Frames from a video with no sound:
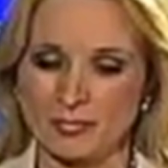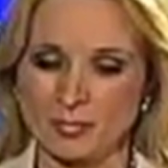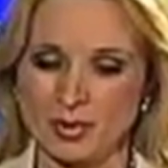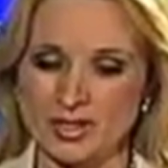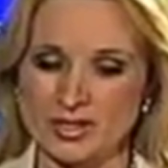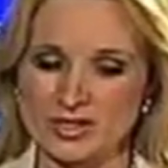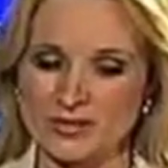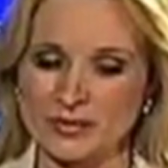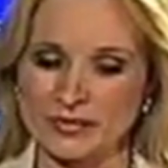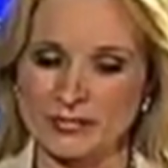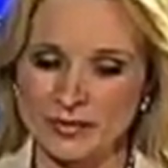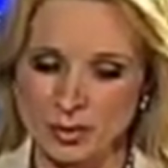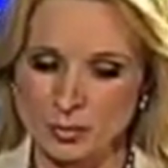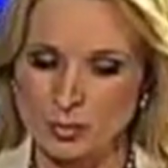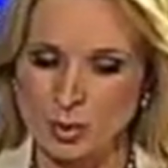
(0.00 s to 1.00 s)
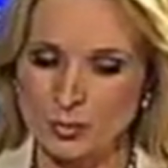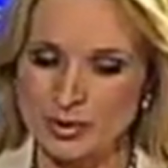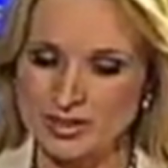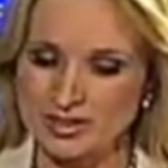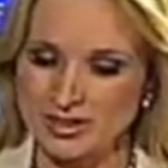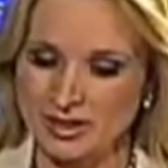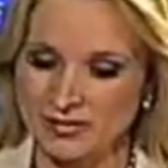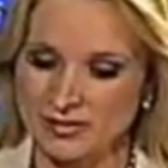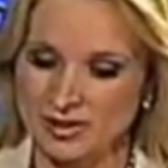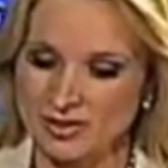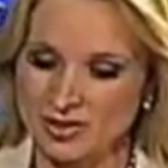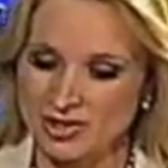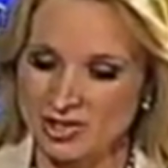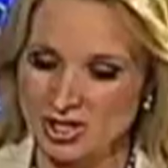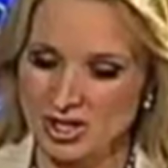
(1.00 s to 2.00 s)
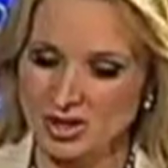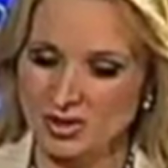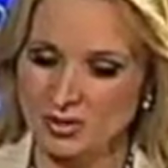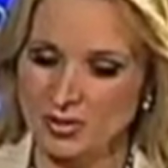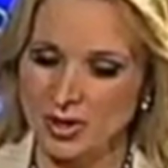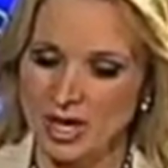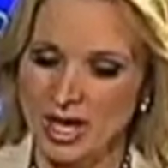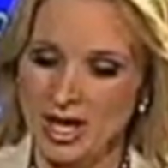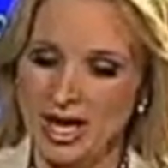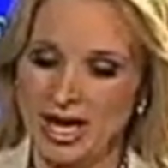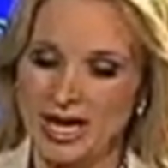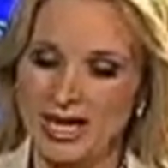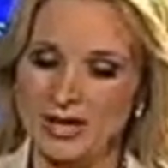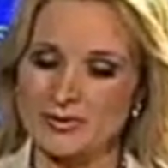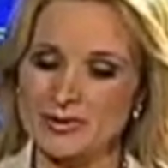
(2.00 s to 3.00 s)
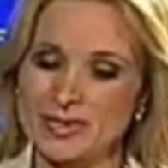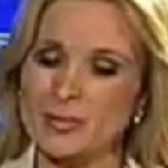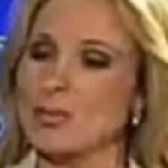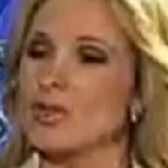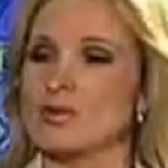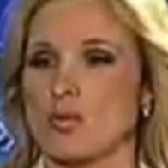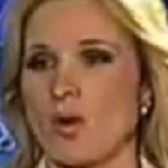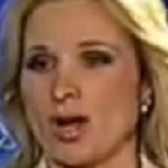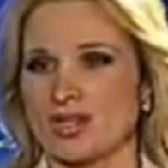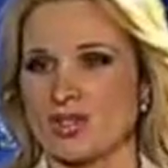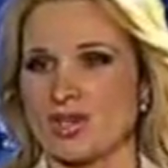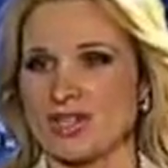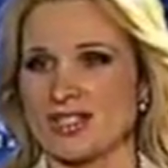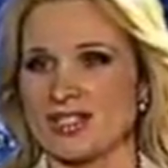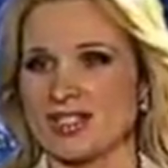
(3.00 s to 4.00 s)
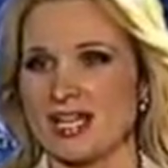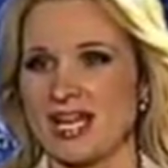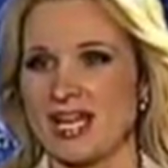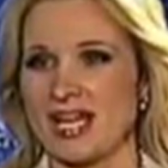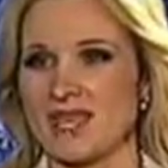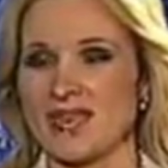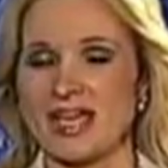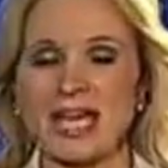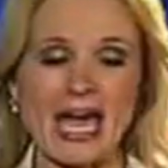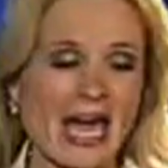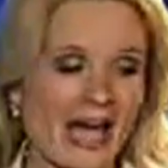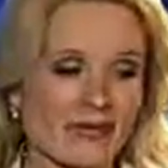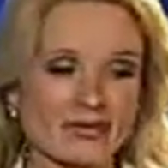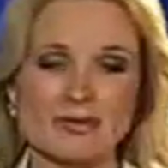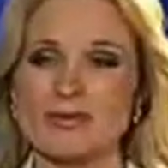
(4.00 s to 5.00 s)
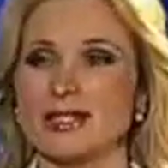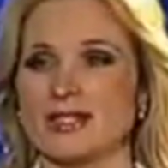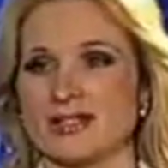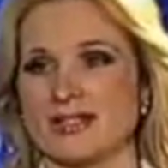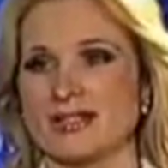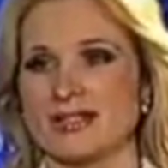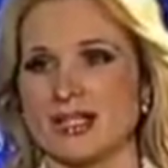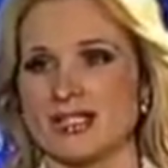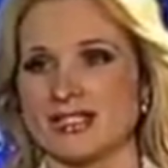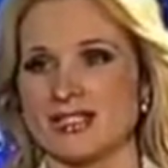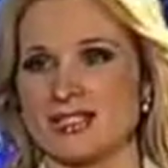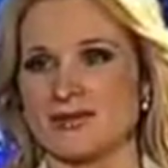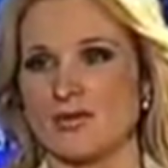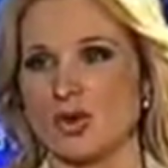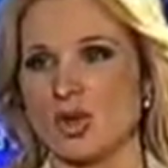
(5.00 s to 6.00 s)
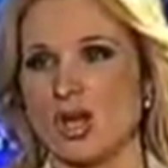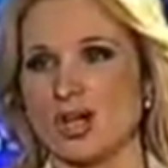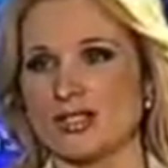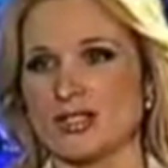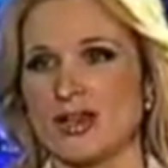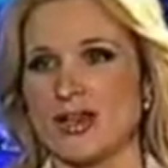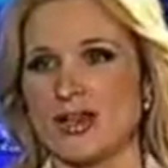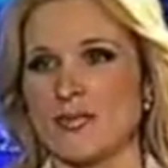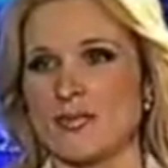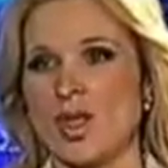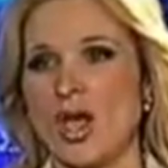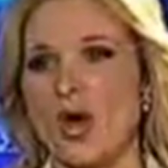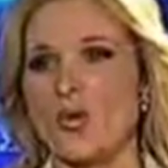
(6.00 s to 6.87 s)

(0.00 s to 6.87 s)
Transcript: We just have a few moments left in the show. If someone's watching today and they haven't been to the dentist for a long time,